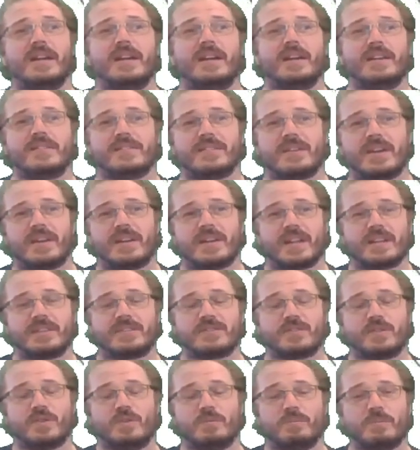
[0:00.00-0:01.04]
So they
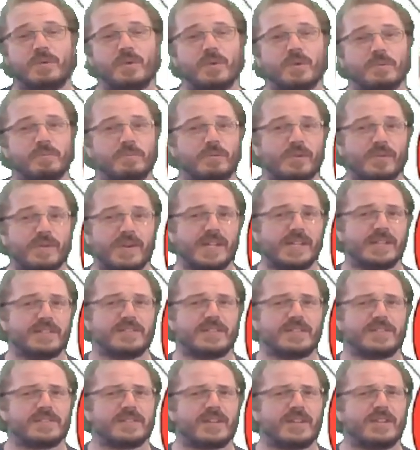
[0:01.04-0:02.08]
store more and more energy.
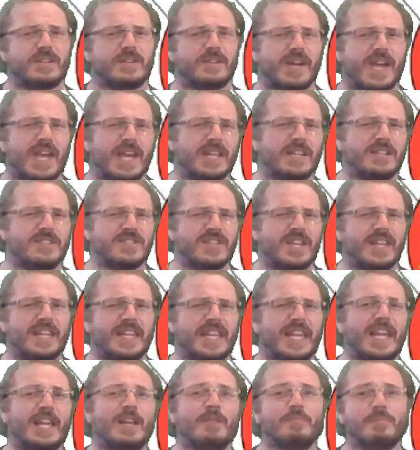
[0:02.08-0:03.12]
So your energy
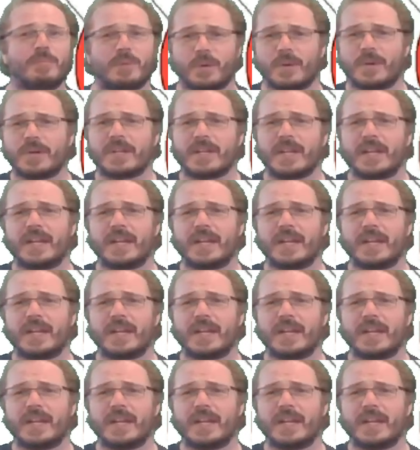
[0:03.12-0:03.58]
input